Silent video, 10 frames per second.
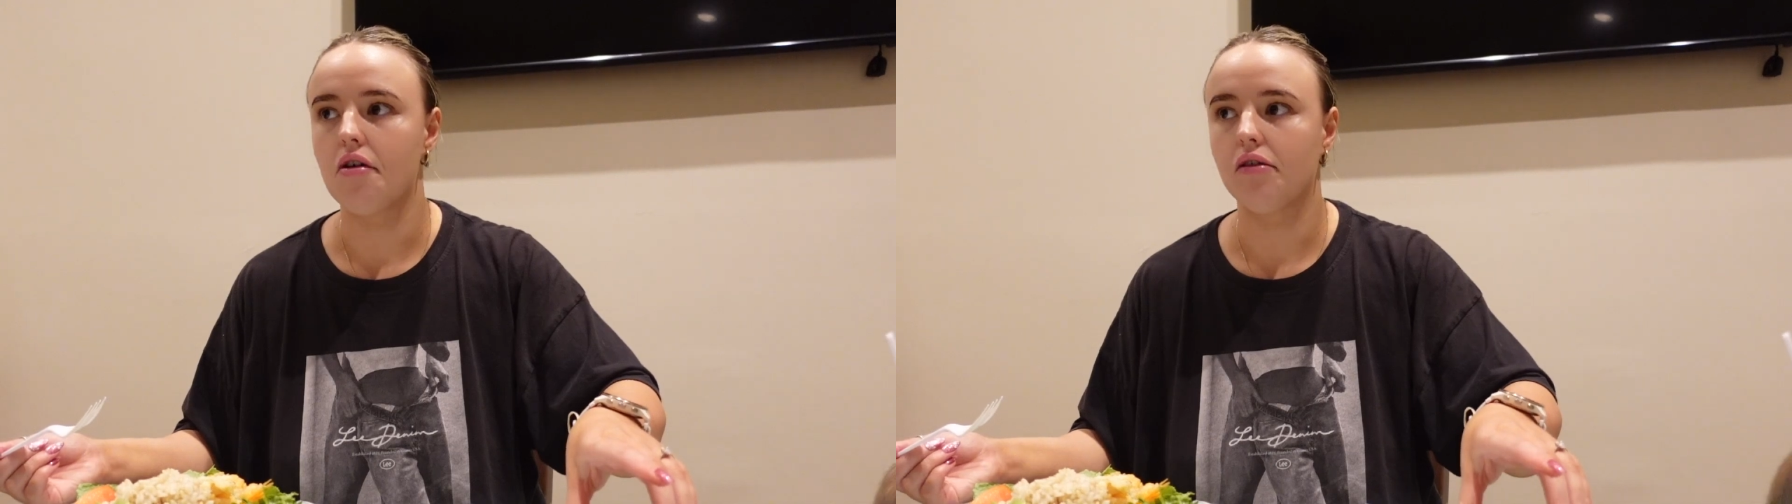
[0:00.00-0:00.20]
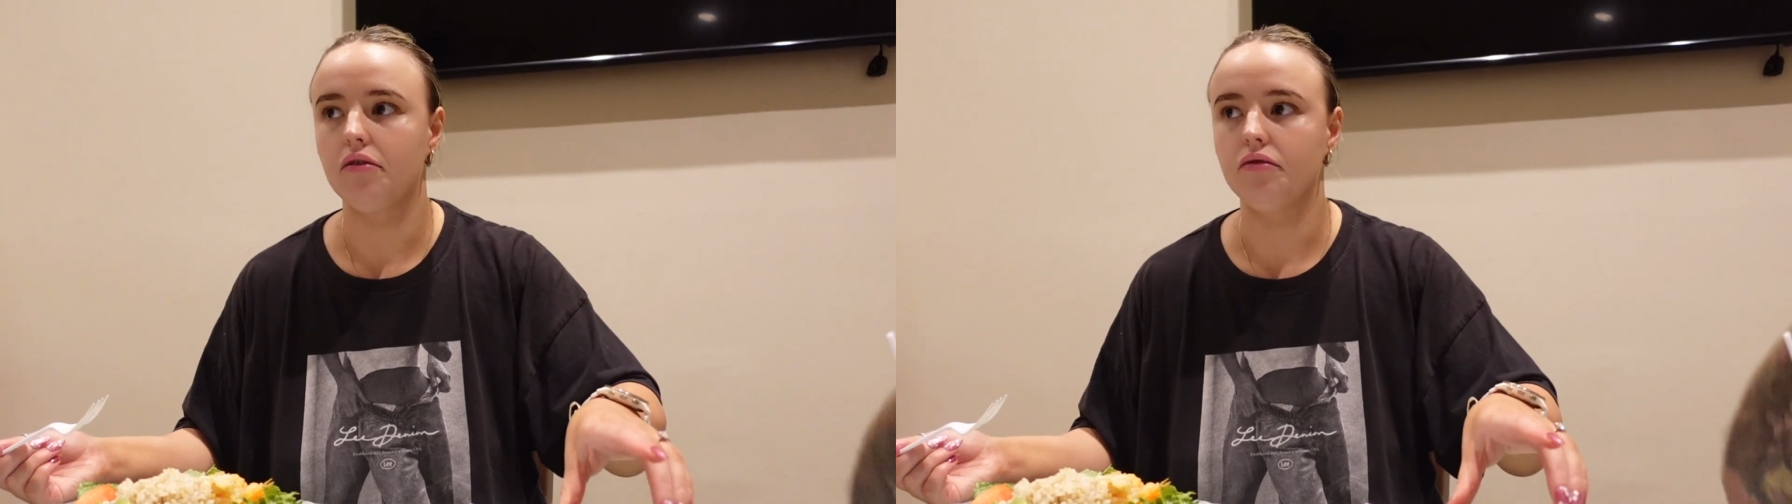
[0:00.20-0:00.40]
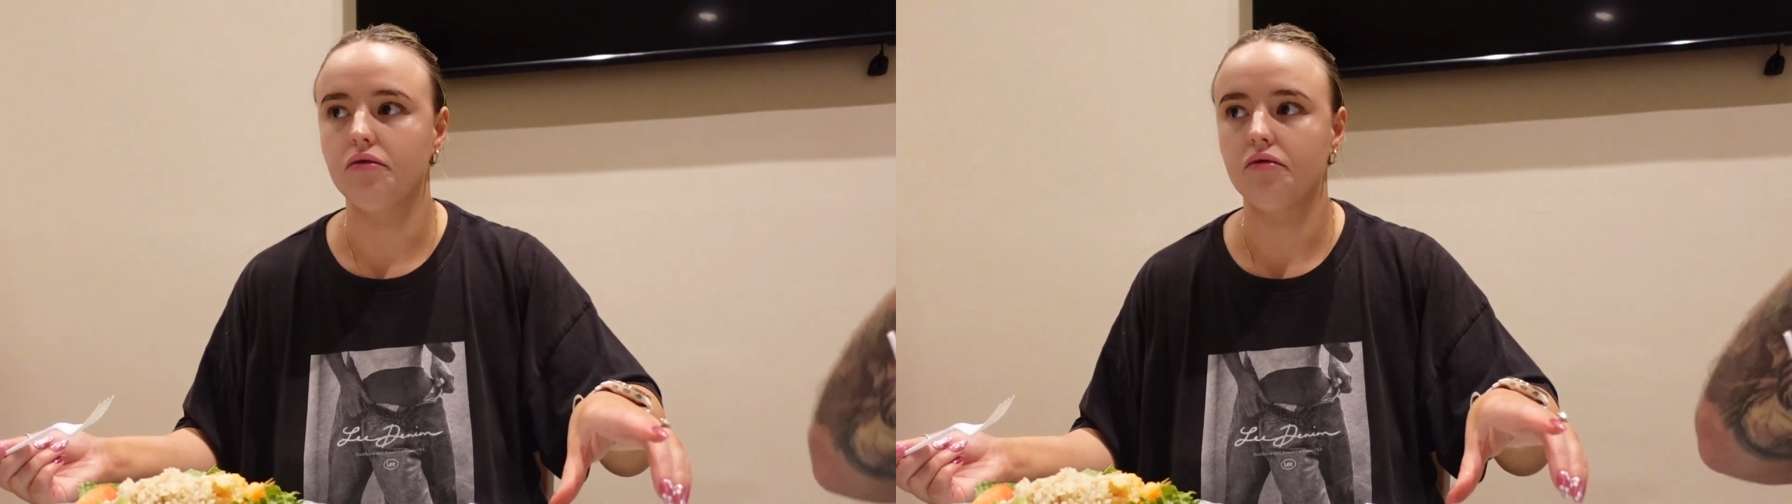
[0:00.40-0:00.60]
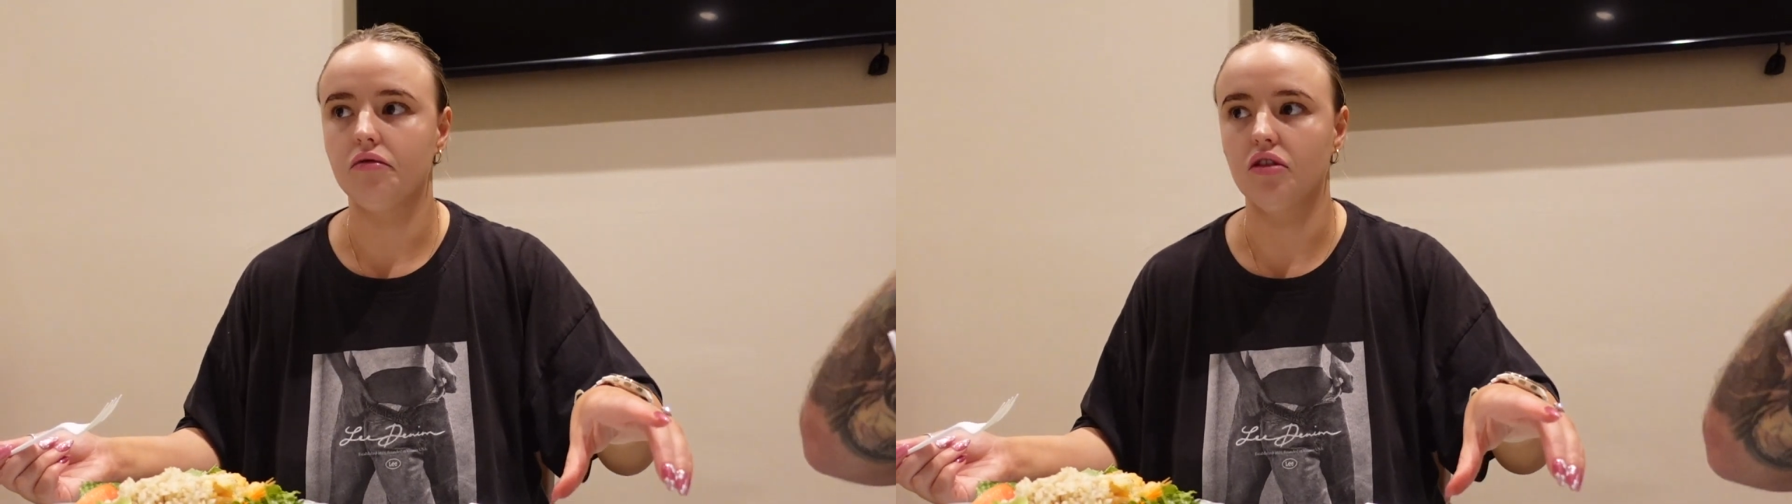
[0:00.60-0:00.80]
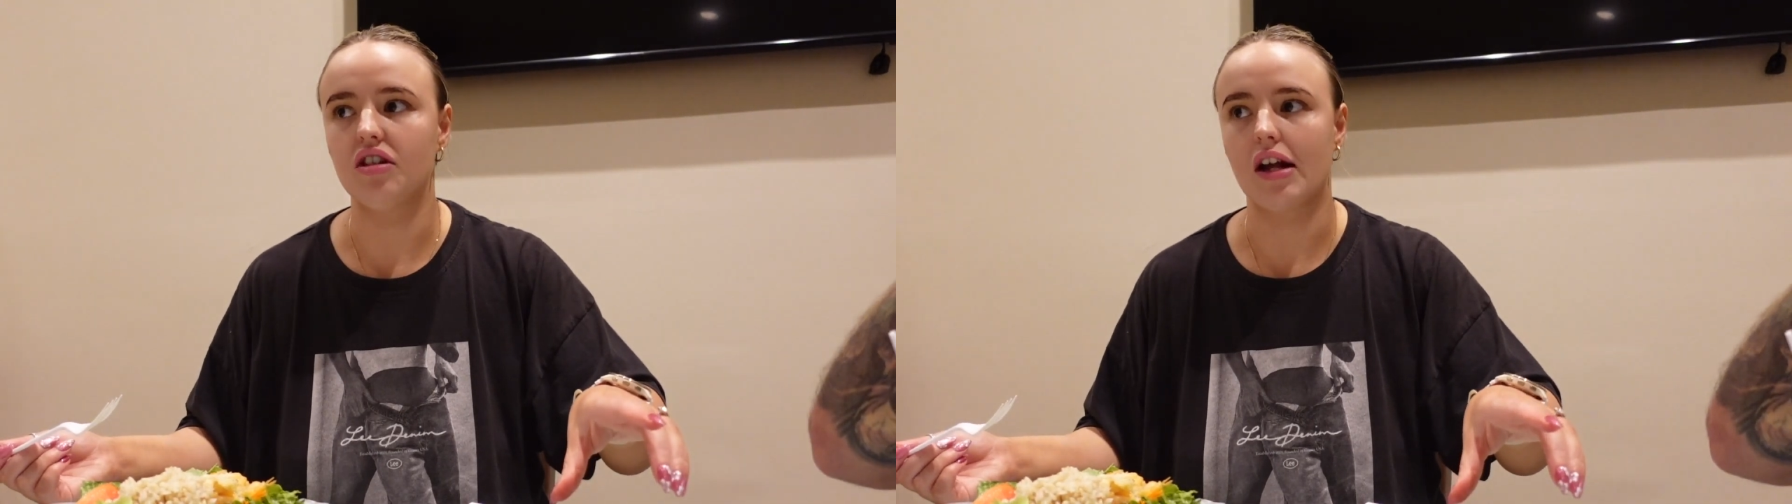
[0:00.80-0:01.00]
to eat it.
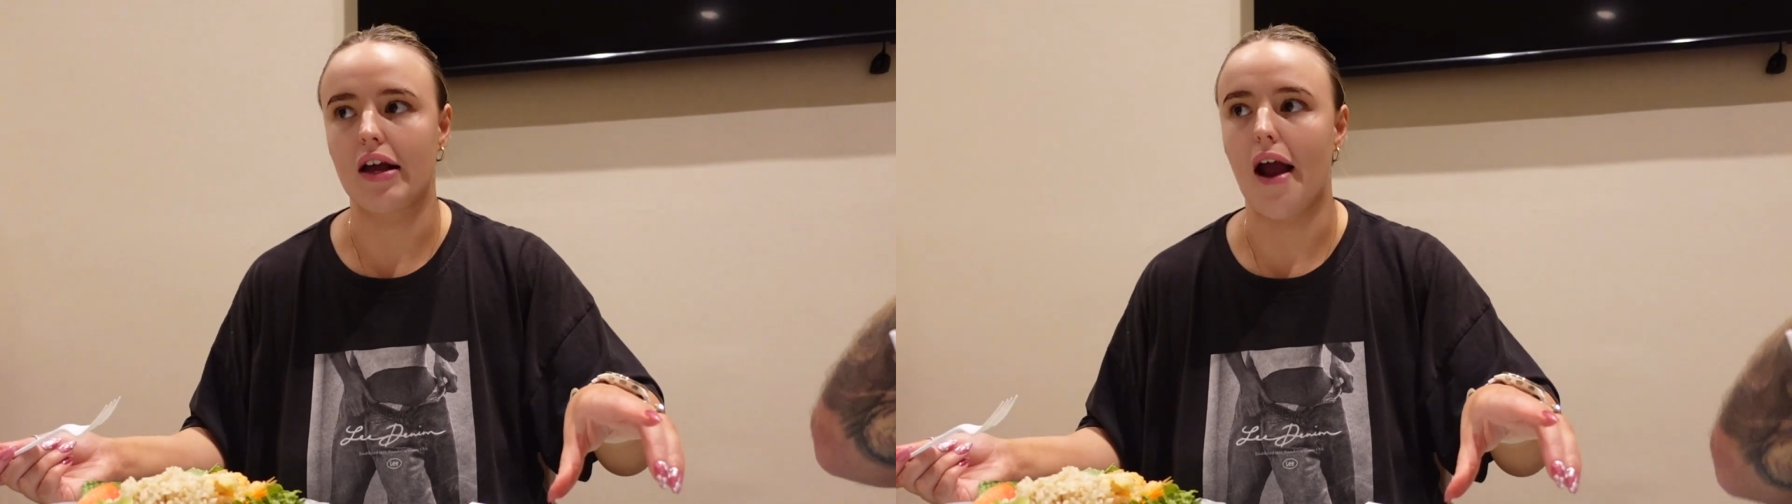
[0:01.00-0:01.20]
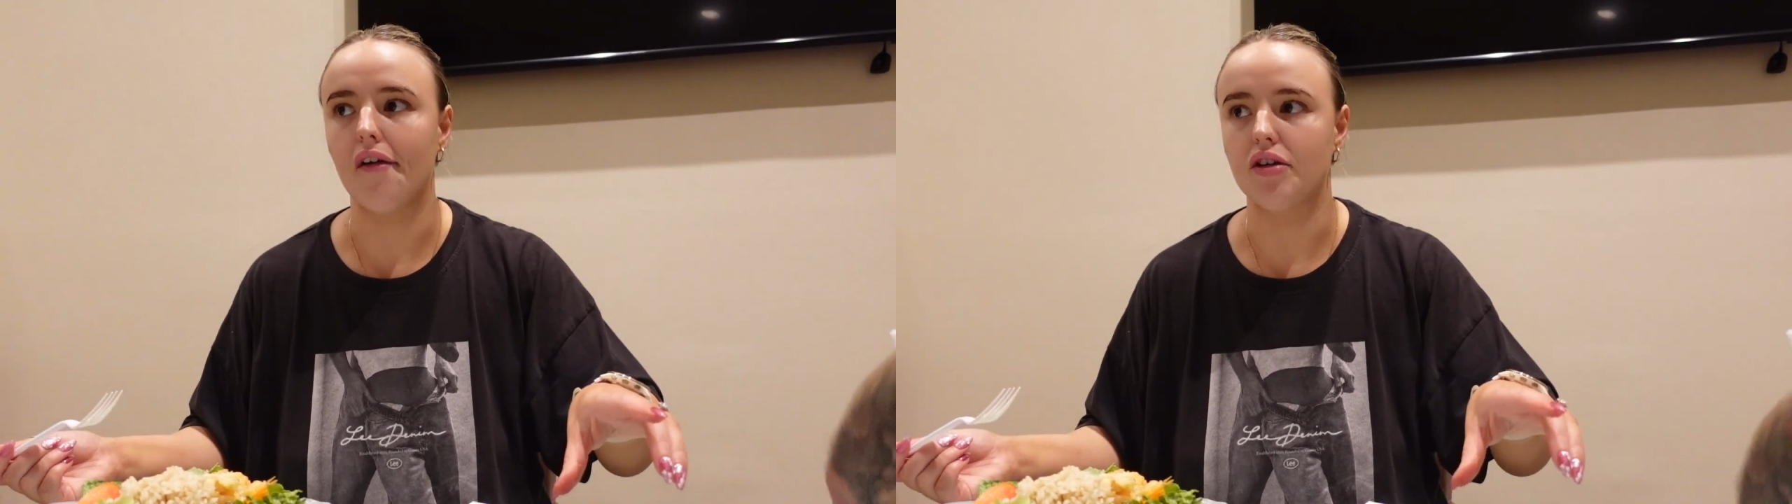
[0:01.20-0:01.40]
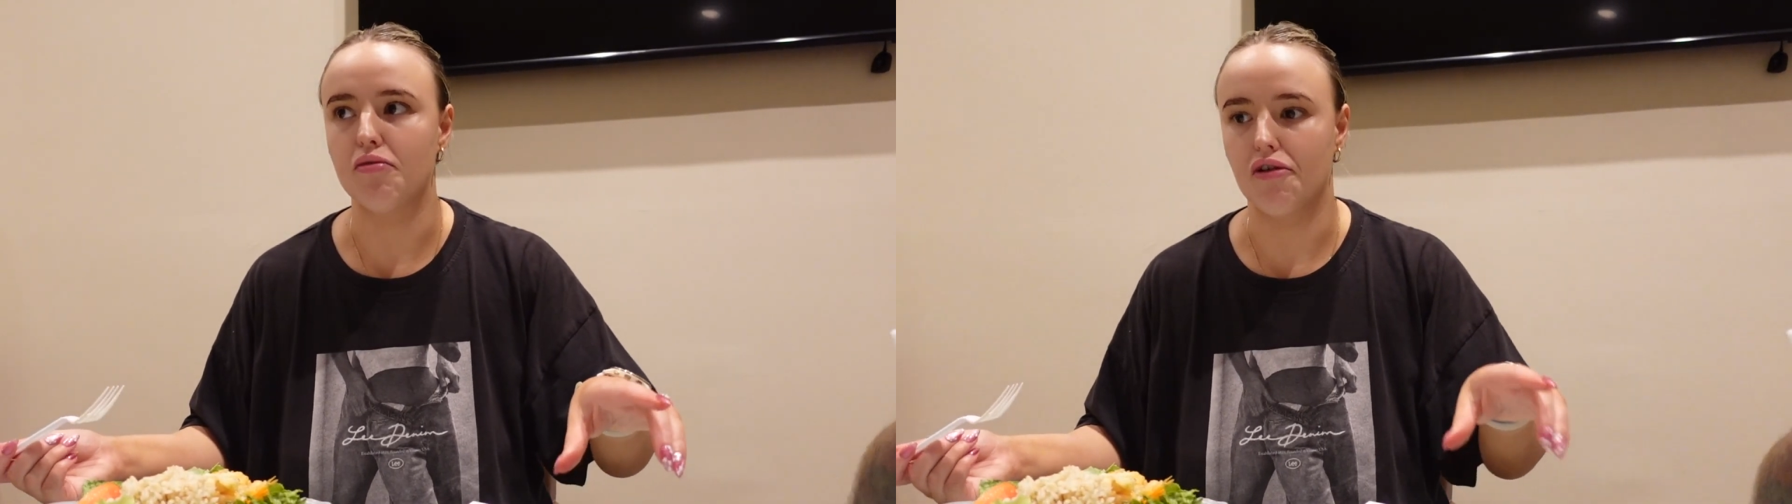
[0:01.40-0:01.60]
Looks like a carrot, to be